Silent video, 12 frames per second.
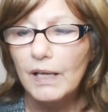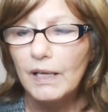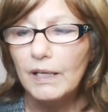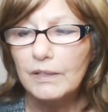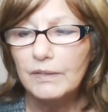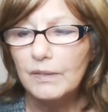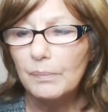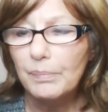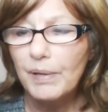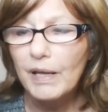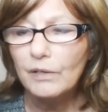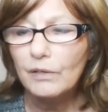It is a
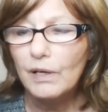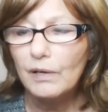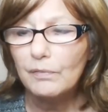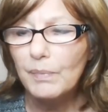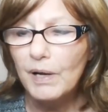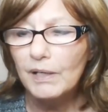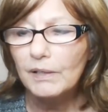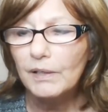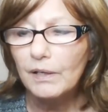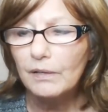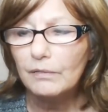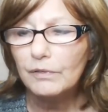banner of my
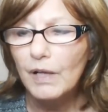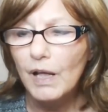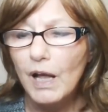love,